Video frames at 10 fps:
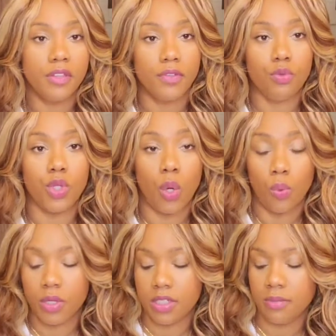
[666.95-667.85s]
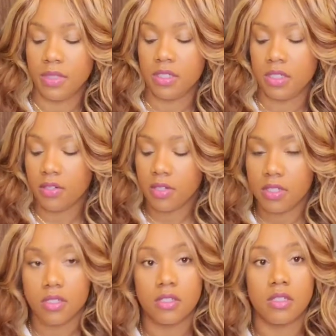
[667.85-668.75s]
If you don't want something
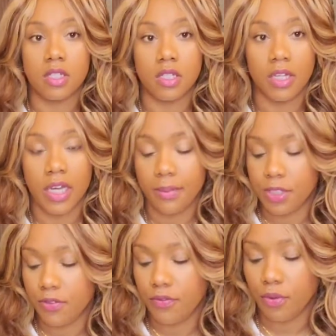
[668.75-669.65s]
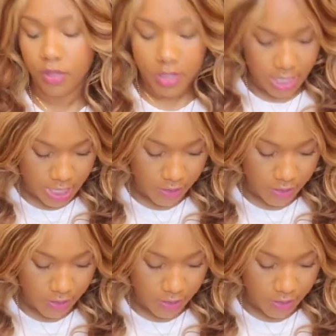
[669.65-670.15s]
serious, this is a good option for that.